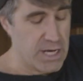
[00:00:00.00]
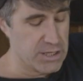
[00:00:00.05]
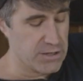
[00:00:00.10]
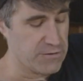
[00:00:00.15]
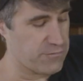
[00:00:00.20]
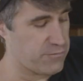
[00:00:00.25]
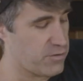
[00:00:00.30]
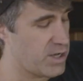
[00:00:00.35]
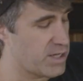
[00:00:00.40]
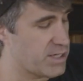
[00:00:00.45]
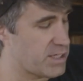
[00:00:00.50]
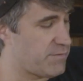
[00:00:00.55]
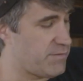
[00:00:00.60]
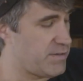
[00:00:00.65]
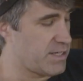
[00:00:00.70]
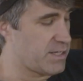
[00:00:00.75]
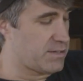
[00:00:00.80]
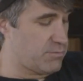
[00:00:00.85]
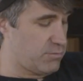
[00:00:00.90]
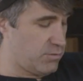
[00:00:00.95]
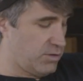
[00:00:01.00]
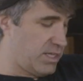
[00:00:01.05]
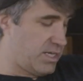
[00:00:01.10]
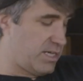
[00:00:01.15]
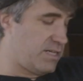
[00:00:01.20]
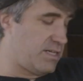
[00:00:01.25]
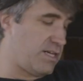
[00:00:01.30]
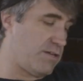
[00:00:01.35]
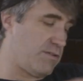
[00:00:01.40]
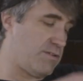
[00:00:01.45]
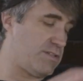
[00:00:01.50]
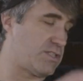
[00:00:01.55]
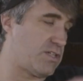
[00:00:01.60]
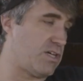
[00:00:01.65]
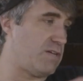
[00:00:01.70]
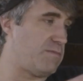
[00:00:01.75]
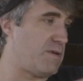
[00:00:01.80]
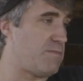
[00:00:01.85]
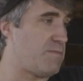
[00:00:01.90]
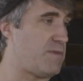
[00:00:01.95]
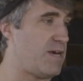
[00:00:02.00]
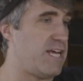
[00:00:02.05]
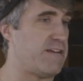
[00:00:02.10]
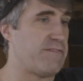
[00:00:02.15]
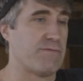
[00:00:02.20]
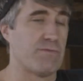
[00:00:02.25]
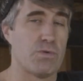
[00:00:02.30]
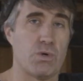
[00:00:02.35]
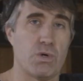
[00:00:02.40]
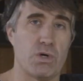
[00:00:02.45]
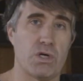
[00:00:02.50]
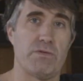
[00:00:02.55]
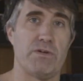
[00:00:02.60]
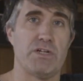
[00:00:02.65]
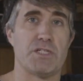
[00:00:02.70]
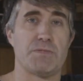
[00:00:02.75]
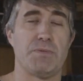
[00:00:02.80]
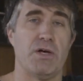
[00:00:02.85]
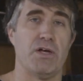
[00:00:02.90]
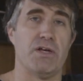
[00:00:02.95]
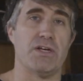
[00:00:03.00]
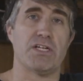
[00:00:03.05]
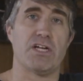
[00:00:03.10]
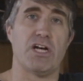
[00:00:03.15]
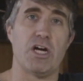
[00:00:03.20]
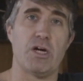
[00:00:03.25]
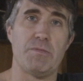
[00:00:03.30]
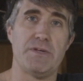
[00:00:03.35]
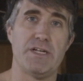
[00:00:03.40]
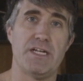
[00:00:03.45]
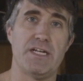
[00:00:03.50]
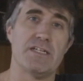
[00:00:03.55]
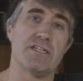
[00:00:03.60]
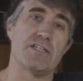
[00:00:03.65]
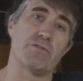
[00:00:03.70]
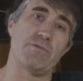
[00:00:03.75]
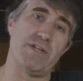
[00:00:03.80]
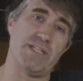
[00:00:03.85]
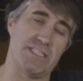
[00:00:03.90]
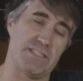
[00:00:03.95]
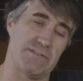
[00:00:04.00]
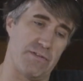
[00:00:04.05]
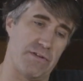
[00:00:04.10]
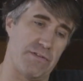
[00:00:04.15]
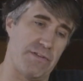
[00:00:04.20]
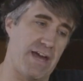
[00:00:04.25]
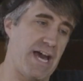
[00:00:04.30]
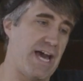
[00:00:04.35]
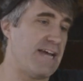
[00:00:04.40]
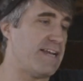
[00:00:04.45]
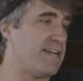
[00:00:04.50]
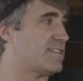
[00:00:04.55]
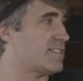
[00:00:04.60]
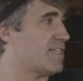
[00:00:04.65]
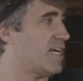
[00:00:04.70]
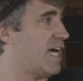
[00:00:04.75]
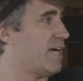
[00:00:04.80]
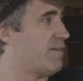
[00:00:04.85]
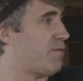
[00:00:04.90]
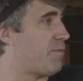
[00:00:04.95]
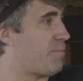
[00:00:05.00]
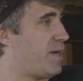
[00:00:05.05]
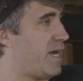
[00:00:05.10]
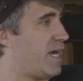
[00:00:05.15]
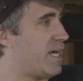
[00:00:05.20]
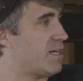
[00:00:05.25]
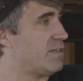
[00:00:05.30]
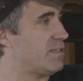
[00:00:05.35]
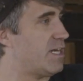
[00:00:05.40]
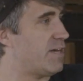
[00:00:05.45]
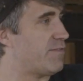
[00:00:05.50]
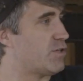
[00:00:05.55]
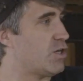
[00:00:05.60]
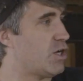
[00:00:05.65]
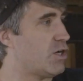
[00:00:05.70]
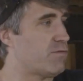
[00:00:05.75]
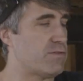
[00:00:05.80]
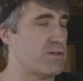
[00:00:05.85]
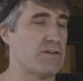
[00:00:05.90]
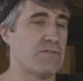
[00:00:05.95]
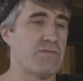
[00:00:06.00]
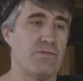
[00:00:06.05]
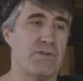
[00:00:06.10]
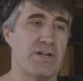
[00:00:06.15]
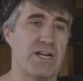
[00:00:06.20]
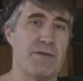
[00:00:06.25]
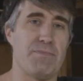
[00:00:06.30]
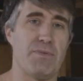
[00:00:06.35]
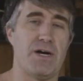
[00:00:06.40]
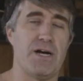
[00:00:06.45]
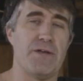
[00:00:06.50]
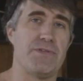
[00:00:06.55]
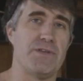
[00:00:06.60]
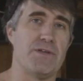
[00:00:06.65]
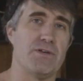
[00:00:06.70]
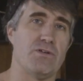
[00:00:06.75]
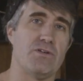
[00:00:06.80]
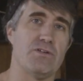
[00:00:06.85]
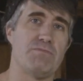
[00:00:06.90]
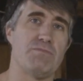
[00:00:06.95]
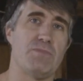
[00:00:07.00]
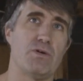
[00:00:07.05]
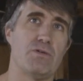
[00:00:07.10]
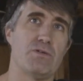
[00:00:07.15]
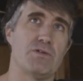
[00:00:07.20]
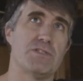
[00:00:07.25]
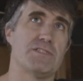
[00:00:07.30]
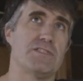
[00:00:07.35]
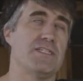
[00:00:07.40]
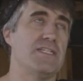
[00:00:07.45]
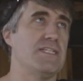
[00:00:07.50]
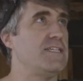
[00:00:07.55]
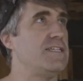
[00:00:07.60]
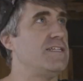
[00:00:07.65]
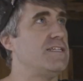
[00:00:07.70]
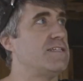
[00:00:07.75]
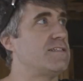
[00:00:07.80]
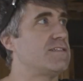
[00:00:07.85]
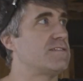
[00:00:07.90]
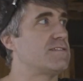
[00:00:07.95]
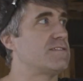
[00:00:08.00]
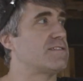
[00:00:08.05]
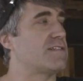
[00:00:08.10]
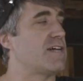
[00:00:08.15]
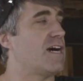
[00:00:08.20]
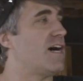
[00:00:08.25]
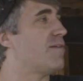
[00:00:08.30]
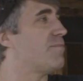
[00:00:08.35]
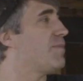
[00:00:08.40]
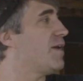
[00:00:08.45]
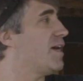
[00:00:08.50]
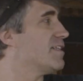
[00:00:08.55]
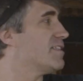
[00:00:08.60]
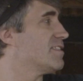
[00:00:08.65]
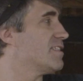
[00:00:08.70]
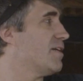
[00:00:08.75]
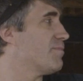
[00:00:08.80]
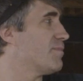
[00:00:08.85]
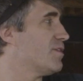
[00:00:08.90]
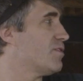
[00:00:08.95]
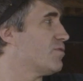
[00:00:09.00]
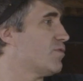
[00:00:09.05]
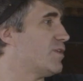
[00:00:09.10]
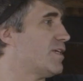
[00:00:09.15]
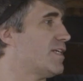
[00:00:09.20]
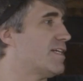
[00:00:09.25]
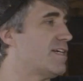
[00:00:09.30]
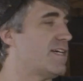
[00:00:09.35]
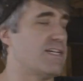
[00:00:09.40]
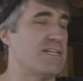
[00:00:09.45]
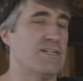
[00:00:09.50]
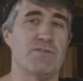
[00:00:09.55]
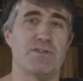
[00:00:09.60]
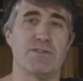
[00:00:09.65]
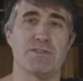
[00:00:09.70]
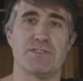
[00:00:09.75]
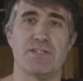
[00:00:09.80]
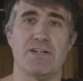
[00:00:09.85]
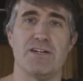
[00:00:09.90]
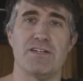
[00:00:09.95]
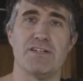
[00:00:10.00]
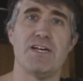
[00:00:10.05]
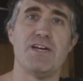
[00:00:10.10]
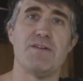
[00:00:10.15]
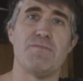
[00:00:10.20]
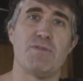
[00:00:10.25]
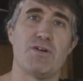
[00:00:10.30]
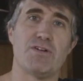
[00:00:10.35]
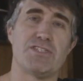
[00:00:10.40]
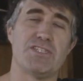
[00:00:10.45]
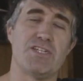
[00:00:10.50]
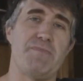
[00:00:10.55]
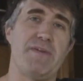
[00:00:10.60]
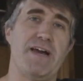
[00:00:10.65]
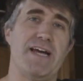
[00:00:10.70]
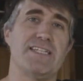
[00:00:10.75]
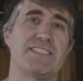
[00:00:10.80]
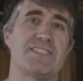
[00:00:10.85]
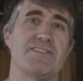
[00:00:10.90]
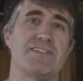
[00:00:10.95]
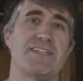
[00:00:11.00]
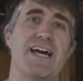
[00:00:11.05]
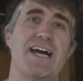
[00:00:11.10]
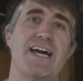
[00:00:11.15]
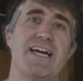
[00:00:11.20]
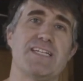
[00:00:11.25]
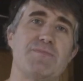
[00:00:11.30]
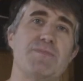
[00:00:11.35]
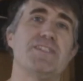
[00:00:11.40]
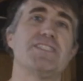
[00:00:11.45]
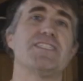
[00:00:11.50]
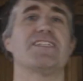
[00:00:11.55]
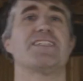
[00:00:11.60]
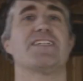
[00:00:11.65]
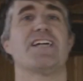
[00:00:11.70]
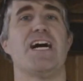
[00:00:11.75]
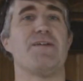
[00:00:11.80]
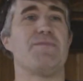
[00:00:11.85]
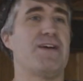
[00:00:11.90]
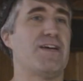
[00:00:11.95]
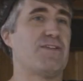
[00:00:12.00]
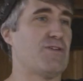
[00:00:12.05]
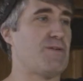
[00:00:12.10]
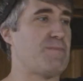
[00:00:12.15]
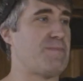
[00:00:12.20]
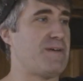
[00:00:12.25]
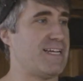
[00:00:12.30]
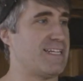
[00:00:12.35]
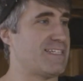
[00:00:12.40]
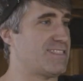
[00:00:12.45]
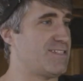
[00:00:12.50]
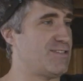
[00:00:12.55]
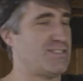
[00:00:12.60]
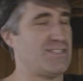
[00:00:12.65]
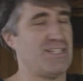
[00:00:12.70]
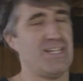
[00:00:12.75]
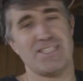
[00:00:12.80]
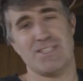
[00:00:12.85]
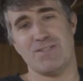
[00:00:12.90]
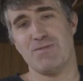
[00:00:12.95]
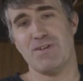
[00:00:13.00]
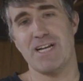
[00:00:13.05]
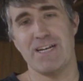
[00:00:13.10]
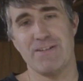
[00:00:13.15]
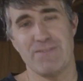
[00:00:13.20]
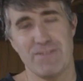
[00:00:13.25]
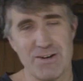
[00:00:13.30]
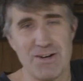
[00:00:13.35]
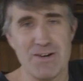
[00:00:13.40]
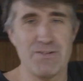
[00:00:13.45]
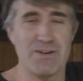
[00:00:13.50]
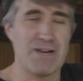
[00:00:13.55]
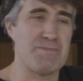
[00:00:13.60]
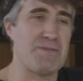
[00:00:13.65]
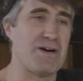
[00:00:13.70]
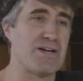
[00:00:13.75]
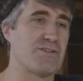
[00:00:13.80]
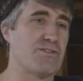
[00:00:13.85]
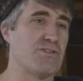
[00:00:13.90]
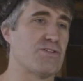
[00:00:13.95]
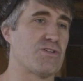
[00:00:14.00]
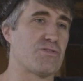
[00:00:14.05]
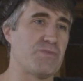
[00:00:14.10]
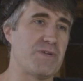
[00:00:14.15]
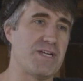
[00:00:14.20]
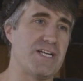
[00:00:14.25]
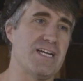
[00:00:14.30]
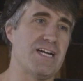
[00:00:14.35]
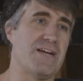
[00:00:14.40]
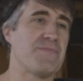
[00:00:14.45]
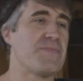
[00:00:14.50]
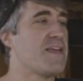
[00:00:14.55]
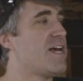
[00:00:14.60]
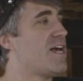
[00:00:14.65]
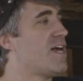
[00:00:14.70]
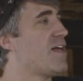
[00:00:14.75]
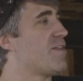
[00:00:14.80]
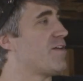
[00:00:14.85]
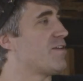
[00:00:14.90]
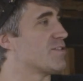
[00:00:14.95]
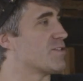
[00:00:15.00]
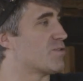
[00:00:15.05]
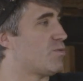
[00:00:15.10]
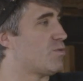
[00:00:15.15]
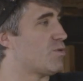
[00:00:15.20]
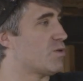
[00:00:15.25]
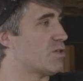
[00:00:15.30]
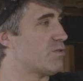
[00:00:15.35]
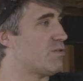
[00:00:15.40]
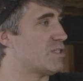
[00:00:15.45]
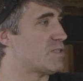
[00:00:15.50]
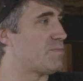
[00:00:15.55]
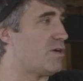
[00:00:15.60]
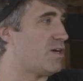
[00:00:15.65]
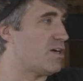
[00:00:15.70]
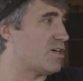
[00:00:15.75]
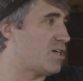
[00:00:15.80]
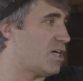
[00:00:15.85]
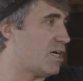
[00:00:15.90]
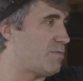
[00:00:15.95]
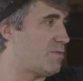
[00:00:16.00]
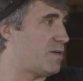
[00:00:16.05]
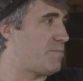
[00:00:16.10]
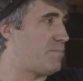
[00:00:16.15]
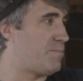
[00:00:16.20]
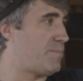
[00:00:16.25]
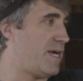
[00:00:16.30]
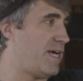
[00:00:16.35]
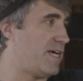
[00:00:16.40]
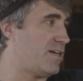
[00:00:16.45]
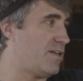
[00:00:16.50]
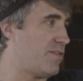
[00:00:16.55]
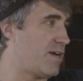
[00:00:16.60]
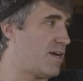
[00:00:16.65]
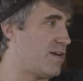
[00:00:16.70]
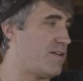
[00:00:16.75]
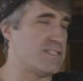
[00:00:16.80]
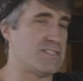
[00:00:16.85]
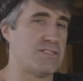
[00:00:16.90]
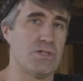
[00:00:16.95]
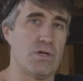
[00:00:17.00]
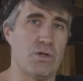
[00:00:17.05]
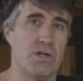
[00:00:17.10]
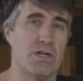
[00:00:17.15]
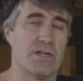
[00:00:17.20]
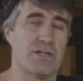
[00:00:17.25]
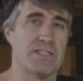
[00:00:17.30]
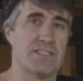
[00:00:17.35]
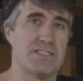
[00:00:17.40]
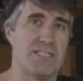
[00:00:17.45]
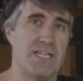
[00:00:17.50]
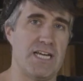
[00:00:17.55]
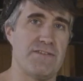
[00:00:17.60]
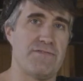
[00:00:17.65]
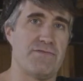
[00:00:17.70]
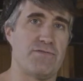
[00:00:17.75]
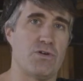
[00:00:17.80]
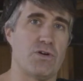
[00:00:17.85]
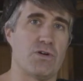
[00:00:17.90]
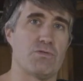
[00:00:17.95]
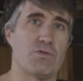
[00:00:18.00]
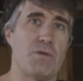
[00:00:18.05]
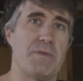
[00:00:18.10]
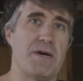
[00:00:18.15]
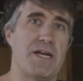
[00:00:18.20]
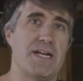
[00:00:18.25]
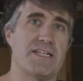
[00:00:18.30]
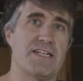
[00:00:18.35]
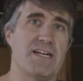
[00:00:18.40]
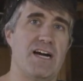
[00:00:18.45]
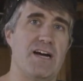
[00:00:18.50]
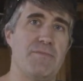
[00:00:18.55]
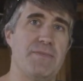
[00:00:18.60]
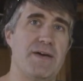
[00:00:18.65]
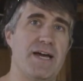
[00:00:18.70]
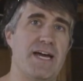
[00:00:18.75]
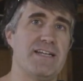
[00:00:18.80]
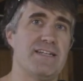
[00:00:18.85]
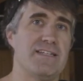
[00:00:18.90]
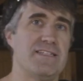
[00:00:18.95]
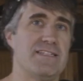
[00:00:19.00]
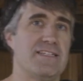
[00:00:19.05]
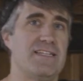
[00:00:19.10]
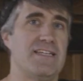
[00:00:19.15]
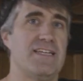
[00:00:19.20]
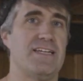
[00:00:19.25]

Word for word: The front of the lid here is going to be made from quarter inch polycarbonate. The reason for that is I have a panel left over from when I bought the old Motor City combat something arena. I don't know what it's called. Motor City Massacre guys, Michigan Combat Robotic Association, whatever. When they bought their old arena, there was a quarter inch polycarbonate panel there that's no longer safe for robotic combat.